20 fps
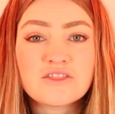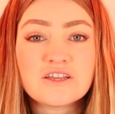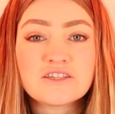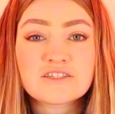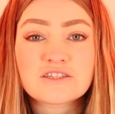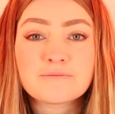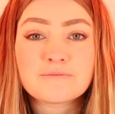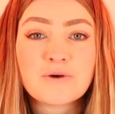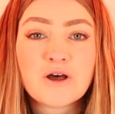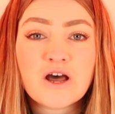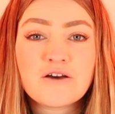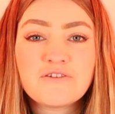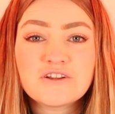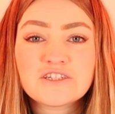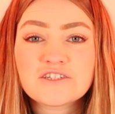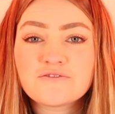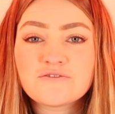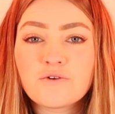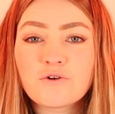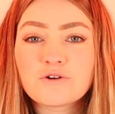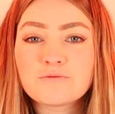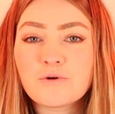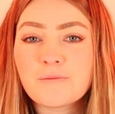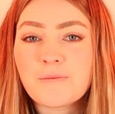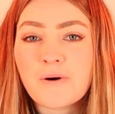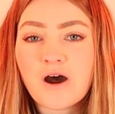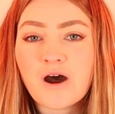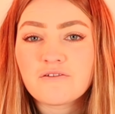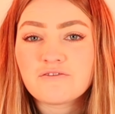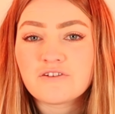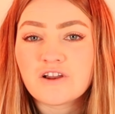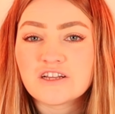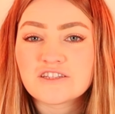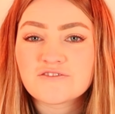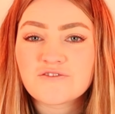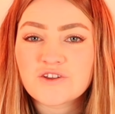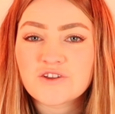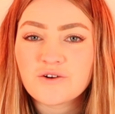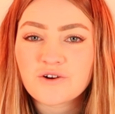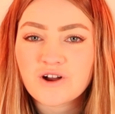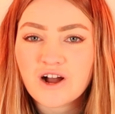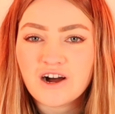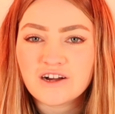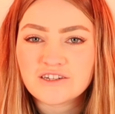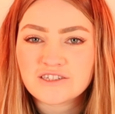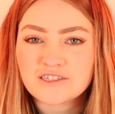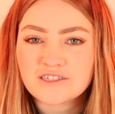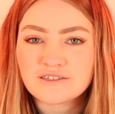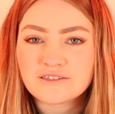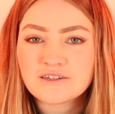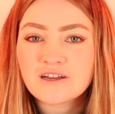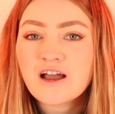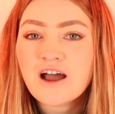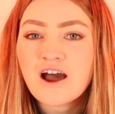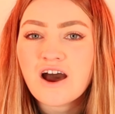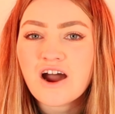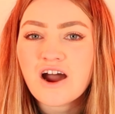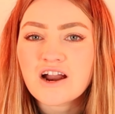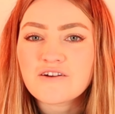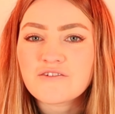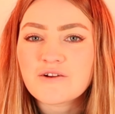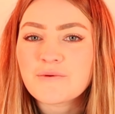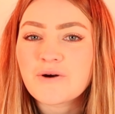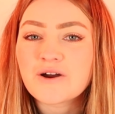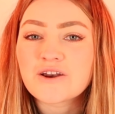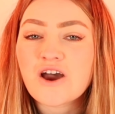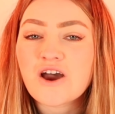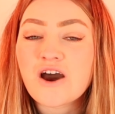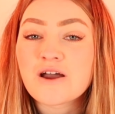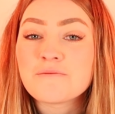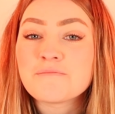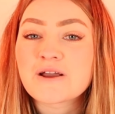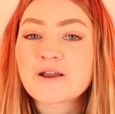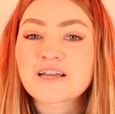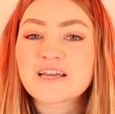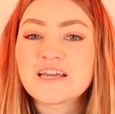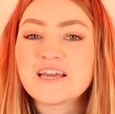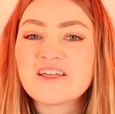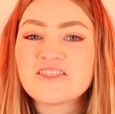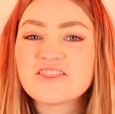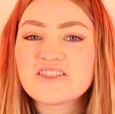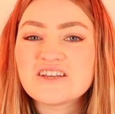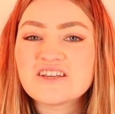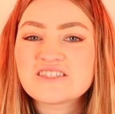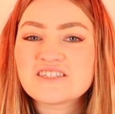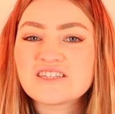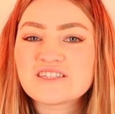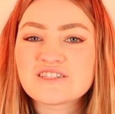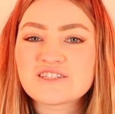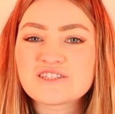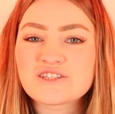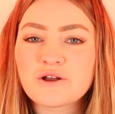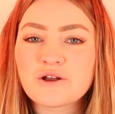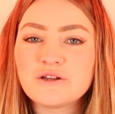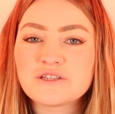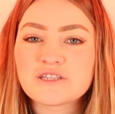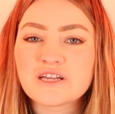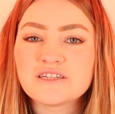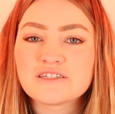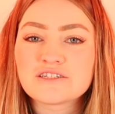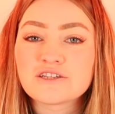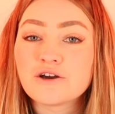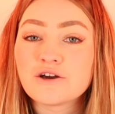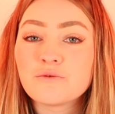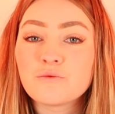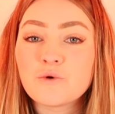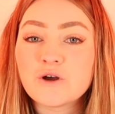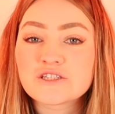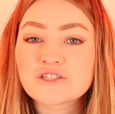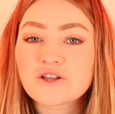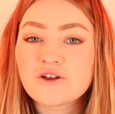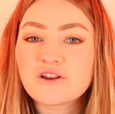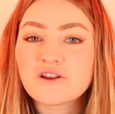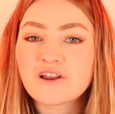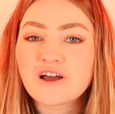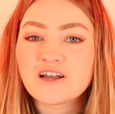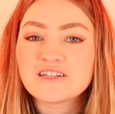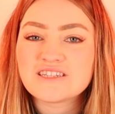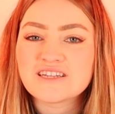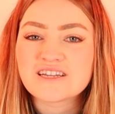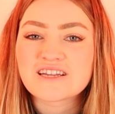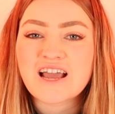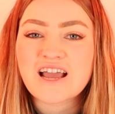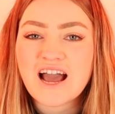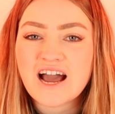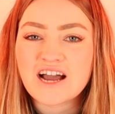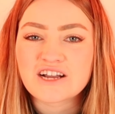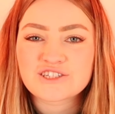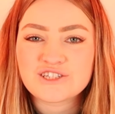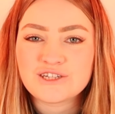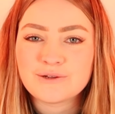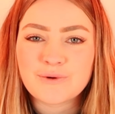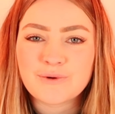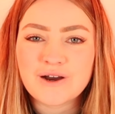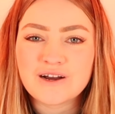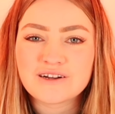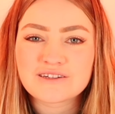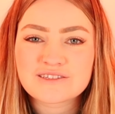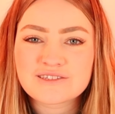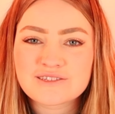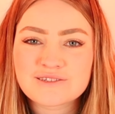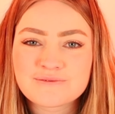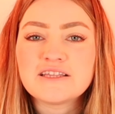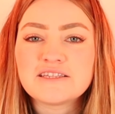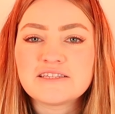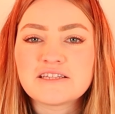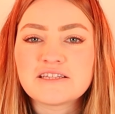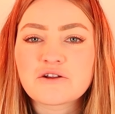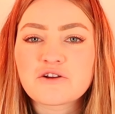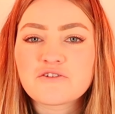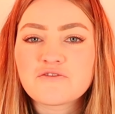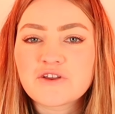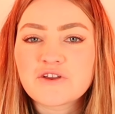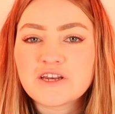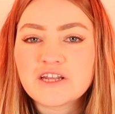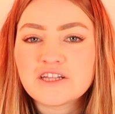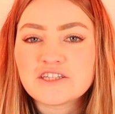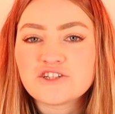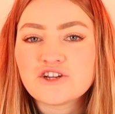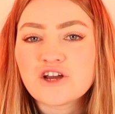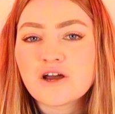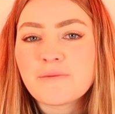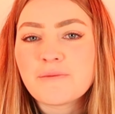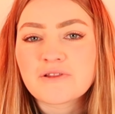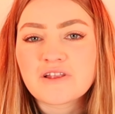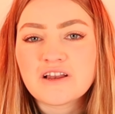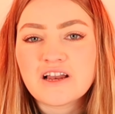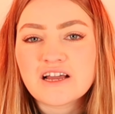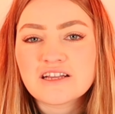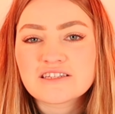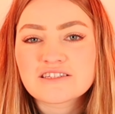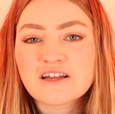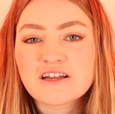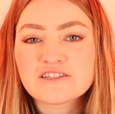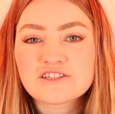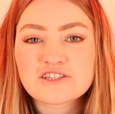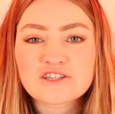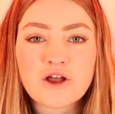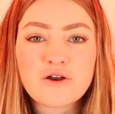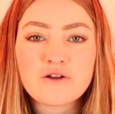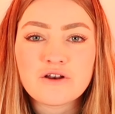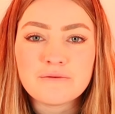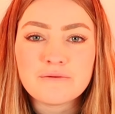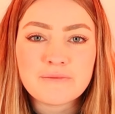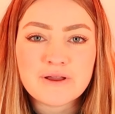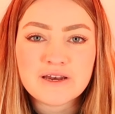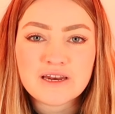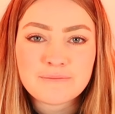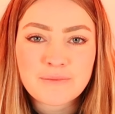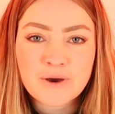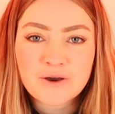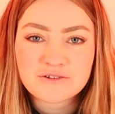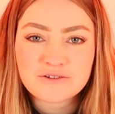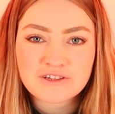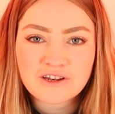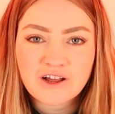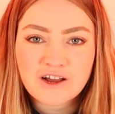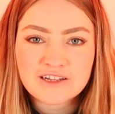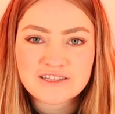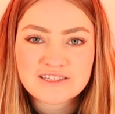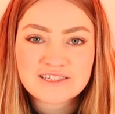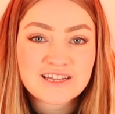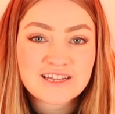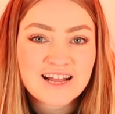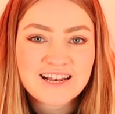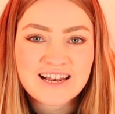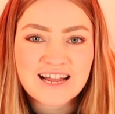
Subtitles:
These are the perfect affordable path lights for your garden. Hi everyone, I'm Becky and this is the Solar Centre, where solar lighting actually works. This is everything you need to know about the Lakeside Solar mini post lights.